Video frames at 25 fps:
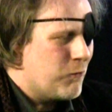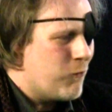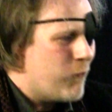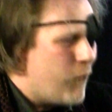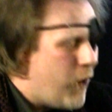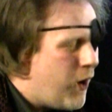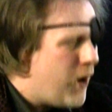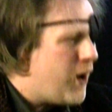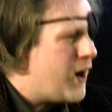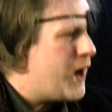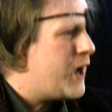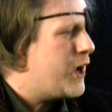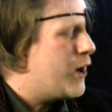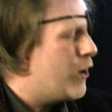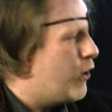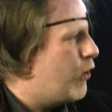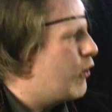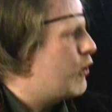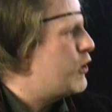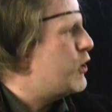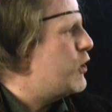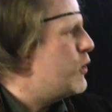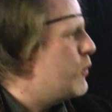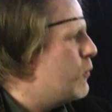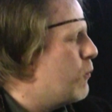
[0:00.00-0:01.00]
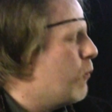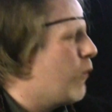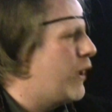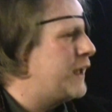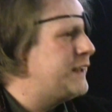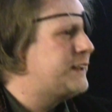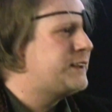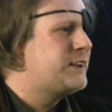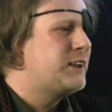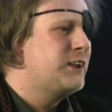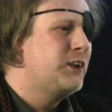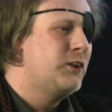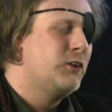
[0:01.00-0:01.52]
why are you
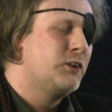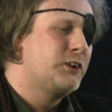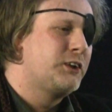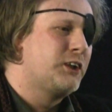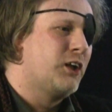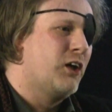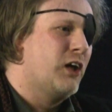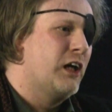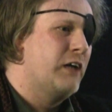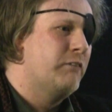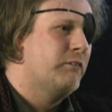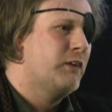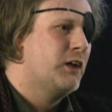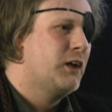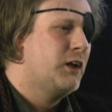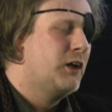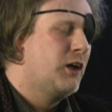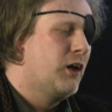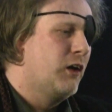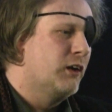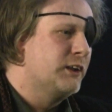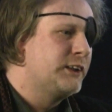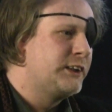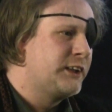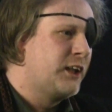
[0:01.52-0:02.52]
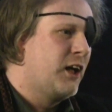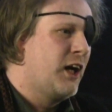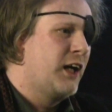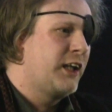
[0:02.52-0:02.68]
wasting your time on